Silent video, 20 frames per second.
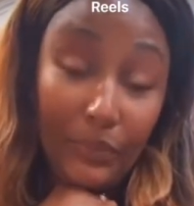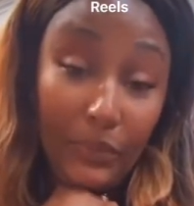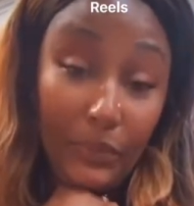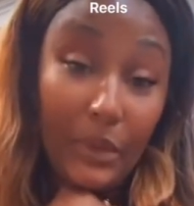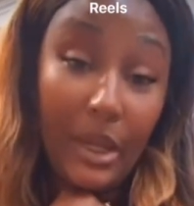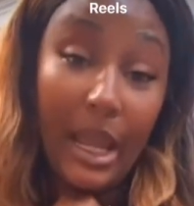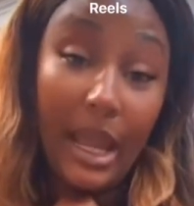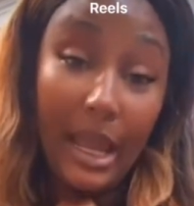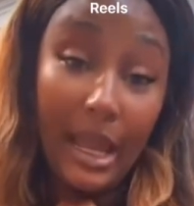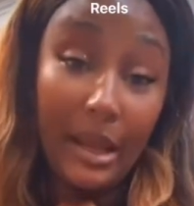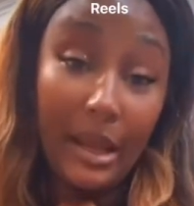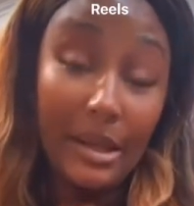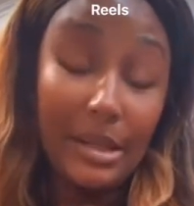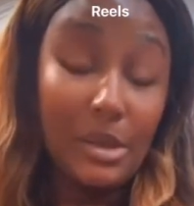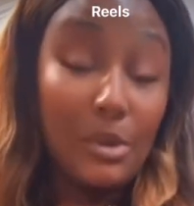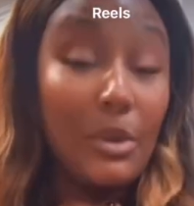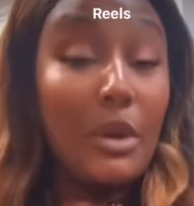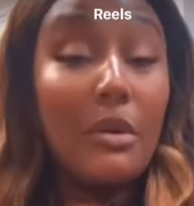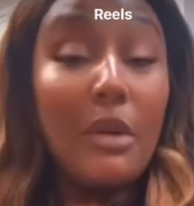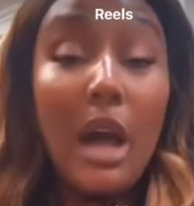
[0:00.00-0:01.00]
okay,
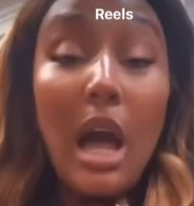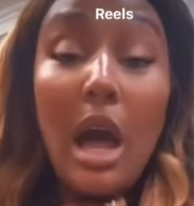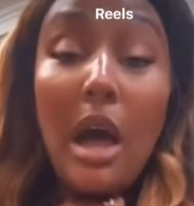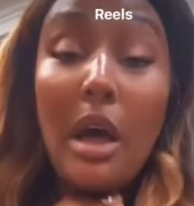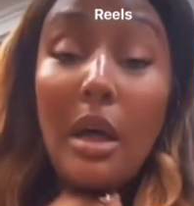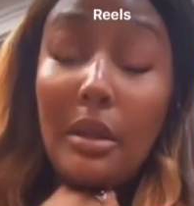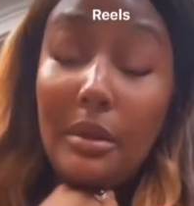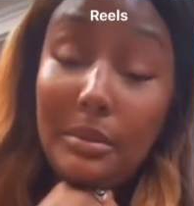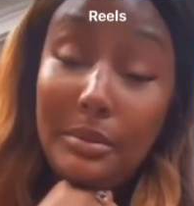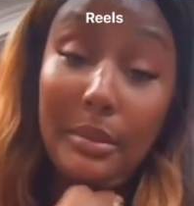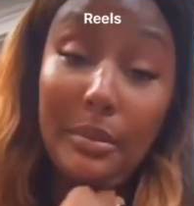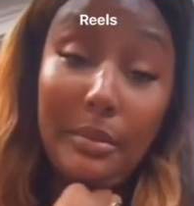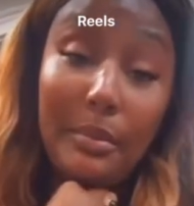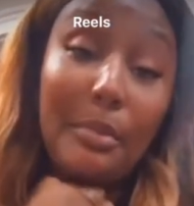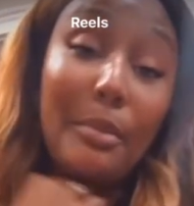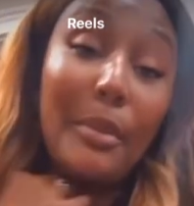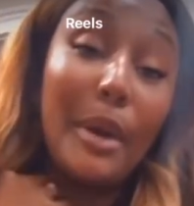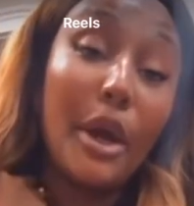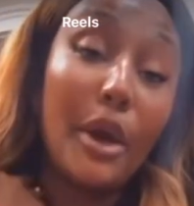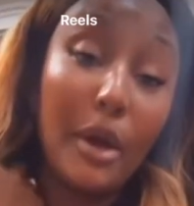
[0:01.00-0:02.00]
that's what we're gonna call
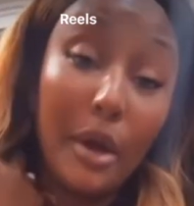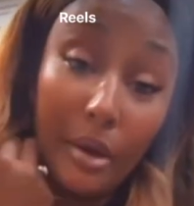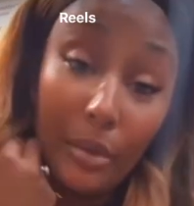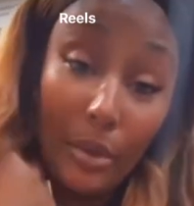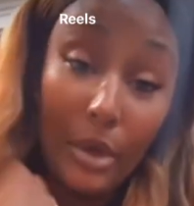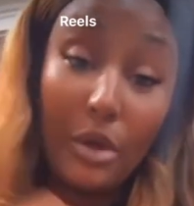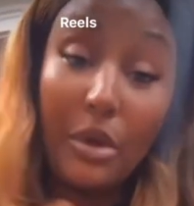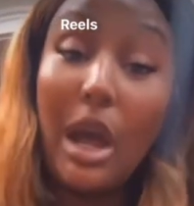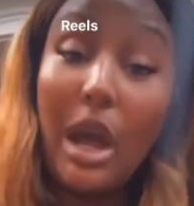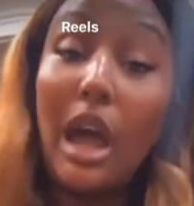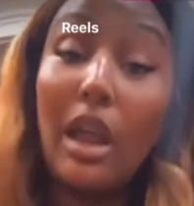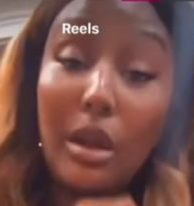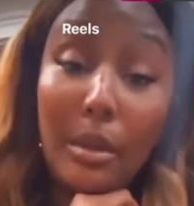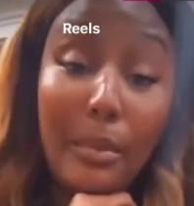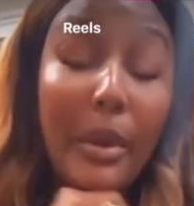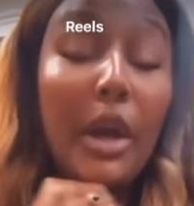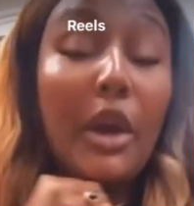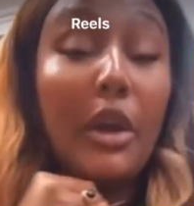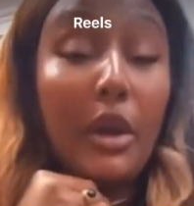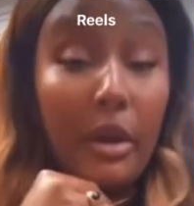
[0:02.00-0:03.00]
Bird. We're gonna call her
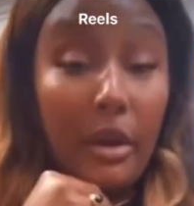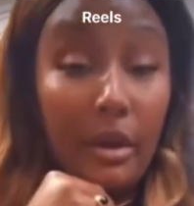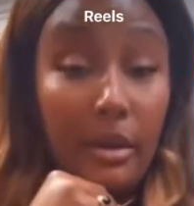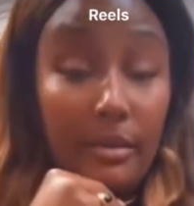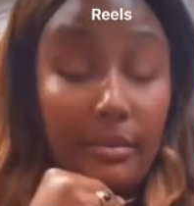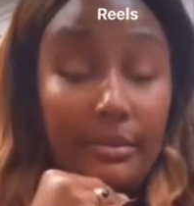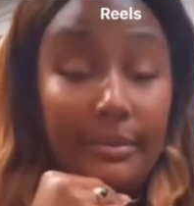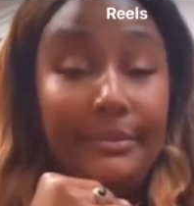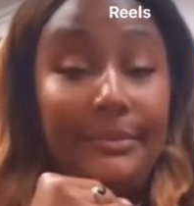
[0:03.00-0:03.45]
Bird.